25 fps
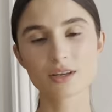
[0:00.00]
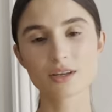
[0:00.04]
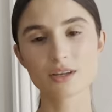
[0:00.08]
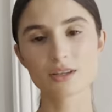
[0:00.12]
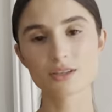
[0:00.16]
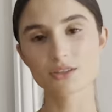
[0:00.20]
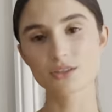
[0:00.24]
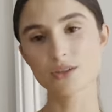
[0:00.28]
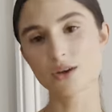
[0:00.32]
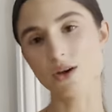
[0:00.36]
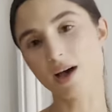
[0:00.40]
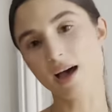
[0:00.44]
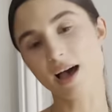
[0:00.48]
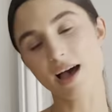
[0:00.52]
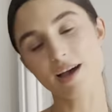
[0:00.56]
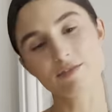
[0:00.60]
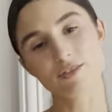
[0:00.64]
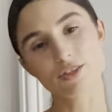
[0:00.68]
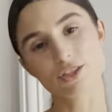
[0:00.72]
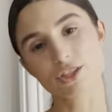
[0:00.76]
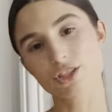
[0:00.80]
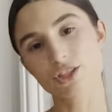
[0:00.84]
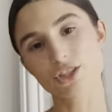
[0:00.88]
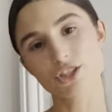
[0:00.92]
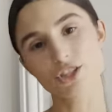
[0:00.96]
So I've
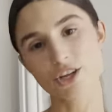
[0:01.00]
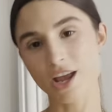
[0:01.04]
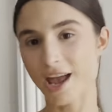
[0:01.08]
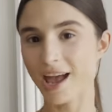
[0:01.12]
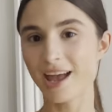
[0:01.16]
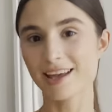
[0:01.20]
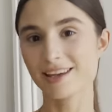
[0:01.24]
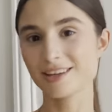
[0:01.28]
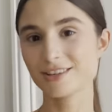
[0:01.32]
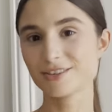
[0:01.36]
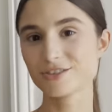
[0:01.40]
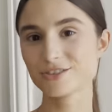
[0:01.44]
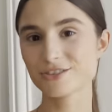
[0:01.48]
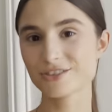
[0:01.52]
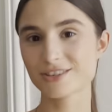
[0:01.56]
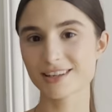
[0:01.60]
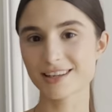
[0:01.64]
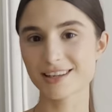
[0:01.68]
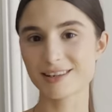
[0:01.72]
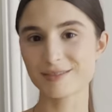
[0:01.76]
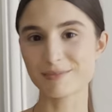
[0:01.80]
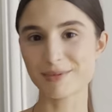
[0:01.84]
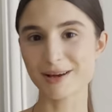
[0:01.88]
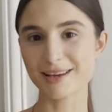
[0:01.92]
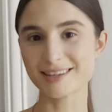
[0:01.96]
just changed
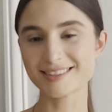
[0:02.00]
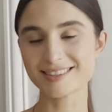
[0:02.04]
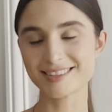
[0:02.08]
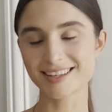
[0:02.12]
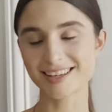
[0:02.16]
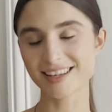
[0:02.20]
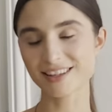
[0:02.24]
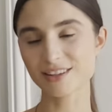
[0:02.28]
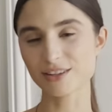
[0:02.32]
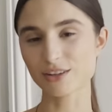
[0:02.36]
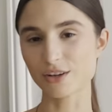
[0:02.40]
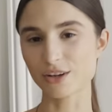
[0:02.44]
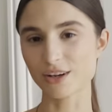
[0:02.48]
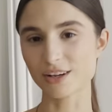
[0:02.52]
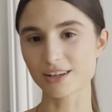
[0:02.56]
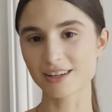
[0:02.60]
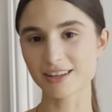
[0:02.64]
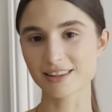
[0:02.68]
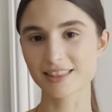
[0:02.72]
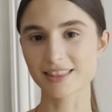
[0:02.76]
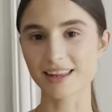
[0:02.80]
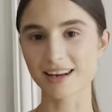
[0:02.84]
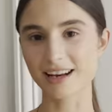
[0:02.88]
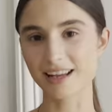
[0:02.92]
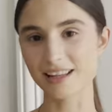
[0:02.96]
in my second look
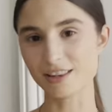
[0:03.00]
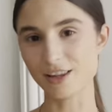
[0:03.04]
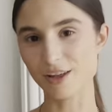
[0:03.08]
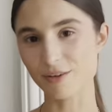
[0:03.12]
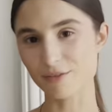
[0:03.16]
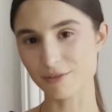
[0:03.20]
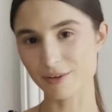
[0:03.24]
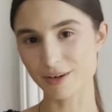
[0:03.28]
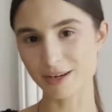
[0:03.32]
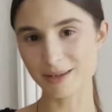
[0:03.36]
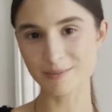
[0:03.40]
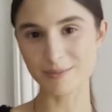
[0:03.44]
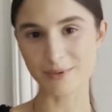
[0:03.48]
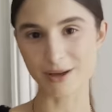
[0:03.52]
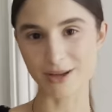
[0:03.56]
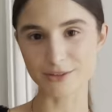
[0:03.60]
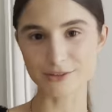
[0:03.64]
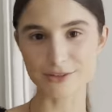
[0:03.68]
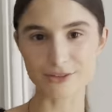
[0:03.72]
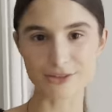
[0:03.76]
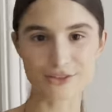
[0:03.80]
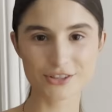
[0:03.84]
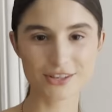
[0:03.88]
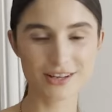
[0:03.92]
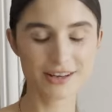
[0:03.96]
that I love very
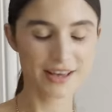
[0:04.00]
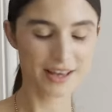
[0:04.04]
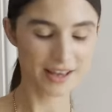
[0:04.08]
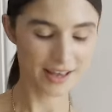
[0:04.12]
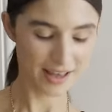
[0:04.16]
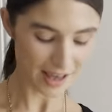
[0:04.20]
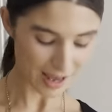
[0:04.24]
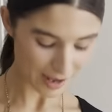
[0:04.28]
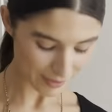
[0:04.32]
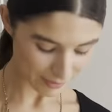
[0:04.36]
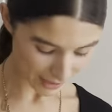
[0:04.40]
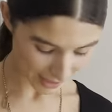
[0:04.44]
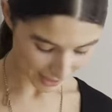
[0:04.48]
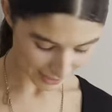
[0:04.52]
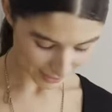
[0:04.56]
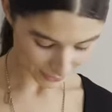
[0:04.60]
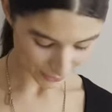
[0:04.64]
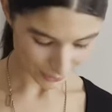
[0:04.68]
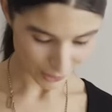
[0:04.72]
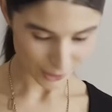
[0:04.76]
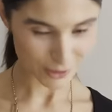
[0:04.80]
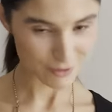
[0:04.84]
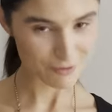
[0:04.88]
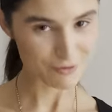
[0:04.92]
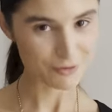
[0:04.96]
much. I've had a
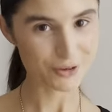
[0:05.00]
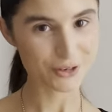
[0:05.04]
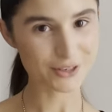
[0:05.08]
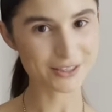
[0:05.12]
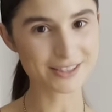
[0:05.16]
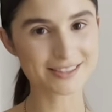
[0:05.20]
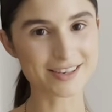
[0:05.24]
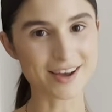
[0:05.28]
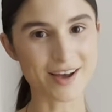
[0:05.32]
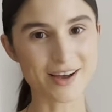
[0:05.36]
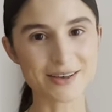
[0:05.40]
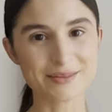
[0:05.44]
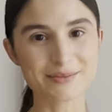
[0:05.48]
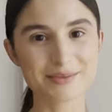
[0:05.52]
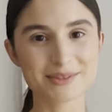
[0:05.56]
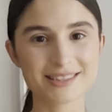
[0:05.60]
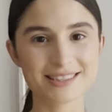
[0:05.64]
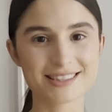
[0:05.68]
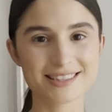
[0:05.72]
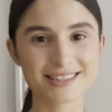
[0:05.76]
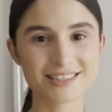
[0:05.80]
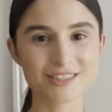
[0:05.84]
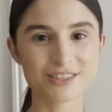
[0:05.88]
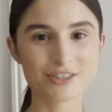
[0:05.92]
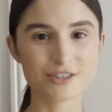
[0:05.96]
lot of good times in
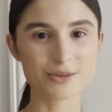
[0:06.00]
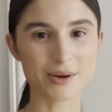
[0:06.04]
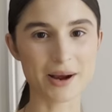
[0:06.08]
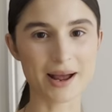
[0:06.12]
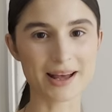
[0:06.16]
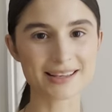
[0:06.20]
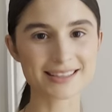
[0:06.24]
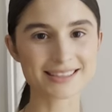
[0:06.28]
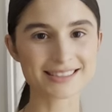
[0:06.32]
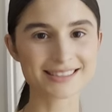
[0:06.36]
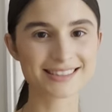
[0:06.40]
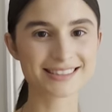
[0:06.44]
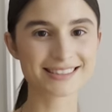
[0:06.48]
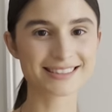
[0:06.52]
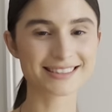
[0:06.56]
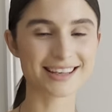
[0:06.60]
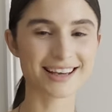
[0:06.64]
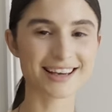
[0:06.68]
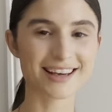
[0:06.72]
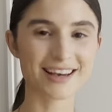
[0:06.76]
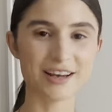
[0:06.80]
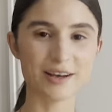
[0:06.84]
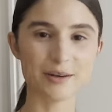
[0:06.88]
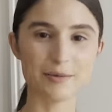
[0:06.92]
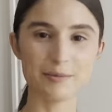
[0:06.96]
this dress.
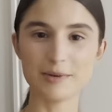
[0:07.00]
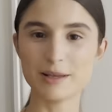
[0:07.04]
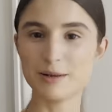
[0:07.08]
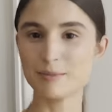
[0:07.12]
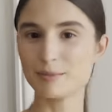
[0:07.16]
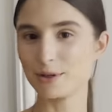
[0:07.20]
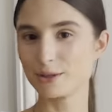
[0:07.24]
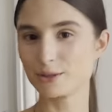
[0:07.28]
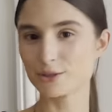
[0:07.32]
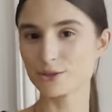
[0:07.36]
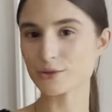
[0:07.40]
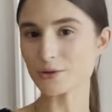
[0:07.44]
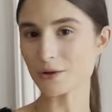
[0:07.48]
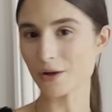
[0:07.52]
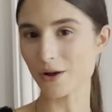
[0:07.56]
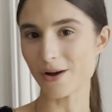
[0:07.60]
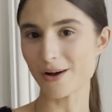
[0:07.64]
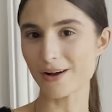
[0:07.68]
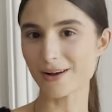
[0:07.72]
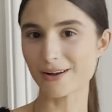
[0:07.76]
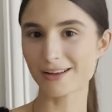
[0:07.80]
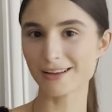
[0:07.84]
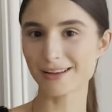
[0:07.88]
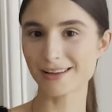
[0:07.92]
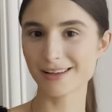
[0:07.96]
Um, in
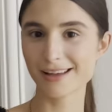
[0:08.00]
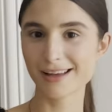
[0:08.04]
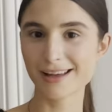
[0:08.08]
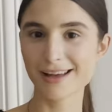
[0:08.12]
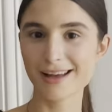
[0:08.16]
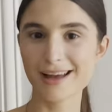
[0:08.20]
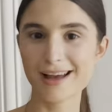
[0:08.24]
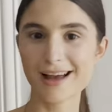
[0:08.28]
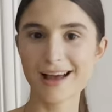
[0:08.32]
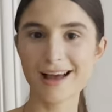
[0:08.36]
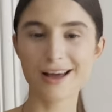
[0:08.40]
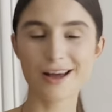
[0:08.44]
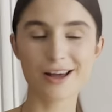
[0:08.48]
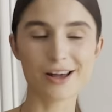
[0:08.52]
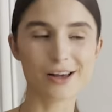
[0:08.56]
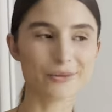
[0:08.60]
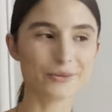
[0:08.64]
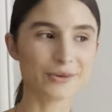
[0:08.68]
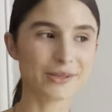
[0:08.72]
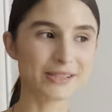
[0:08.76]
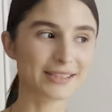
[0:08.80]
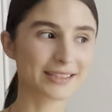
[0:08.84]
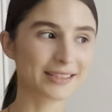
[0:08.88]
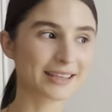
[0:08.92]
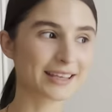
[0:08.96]
Montreal, uh,
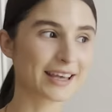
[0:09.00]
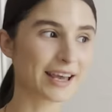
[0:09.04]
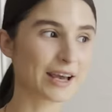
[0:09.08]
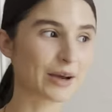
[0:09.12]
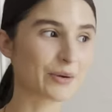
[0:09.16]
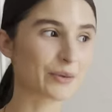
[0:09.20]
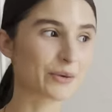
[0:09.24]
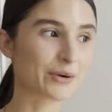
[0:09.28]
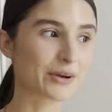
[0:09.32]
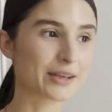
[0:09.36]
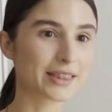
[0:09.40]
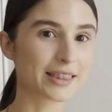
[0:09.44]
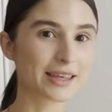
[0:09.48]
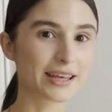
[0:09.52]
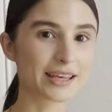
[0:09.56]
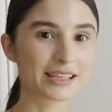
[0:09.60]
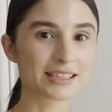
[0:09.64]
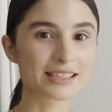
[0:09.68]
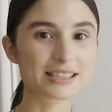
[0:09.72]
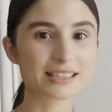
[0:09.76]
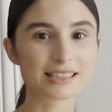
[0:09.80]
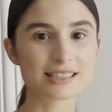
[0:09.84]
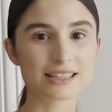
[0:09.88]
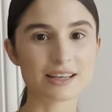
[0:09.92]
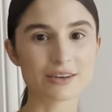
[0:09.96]
recently I wore
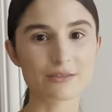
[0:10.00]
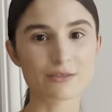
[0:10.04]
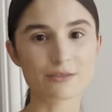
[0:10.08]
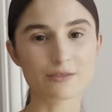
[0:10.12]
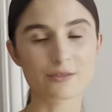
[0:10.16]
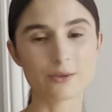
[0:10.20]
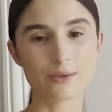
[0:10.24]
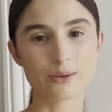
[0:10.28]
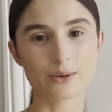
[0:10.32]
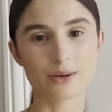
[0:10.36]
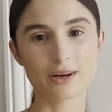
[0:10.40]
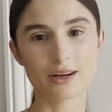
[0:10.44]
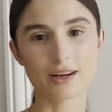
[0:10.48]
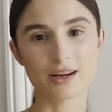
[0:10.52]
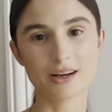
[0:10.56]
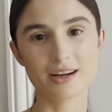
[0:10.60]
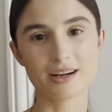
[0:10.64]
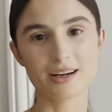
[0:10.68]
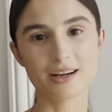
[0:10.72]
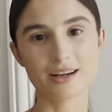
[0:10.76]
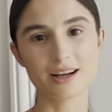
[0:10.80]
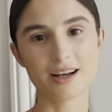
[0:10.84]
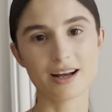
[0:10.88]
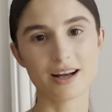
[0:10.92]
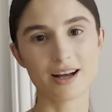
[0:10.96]
this
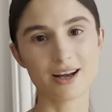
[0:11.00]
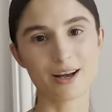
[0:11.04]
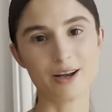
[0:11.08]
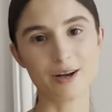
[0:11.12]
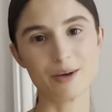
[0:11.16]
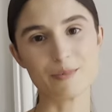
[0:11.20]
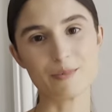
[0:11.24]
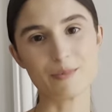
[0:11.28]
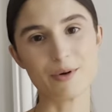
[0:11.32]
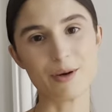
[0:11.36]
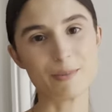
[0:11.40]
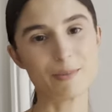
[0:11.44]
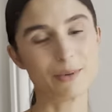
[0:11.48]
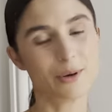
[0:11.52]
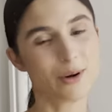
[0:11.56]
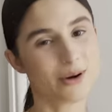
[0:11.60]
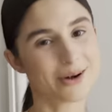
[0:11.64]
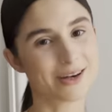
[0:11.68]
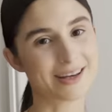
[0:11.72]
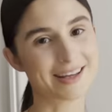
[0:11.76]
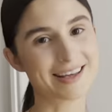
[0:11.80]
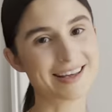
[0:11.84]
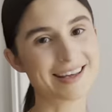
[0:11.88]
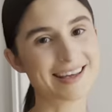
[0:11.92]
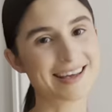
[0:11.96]
for um, a
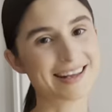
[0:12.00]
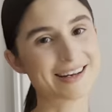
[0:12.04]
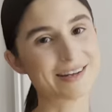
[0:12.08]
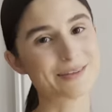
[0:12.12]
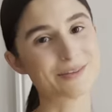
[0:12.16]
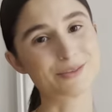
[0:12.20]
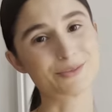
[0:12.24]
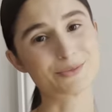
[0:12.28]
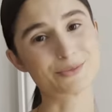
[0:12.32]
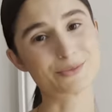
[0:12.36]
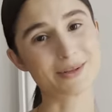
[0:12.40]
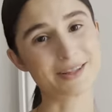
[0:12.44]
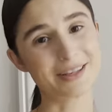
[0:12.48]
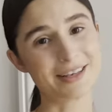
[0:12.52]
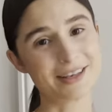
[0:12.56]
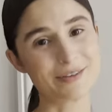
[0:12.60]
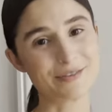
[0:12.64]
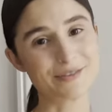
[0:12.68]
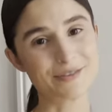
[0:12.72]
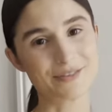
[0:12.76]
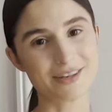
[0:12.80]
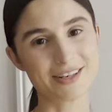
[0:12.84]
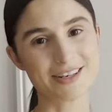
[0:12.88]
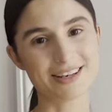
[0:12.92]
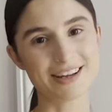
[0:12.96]
party and it was really a
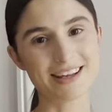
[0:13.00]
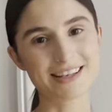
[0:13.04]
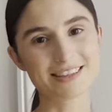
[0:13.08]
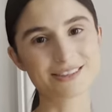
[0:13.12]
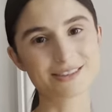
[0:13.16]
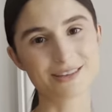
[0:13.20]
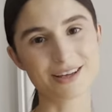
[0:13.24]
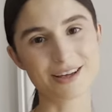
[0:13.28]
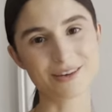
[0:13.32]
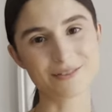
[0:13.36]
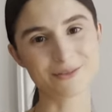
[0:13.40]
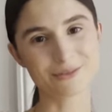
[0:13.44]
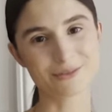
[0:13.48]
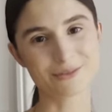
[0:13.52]
fun night, so I have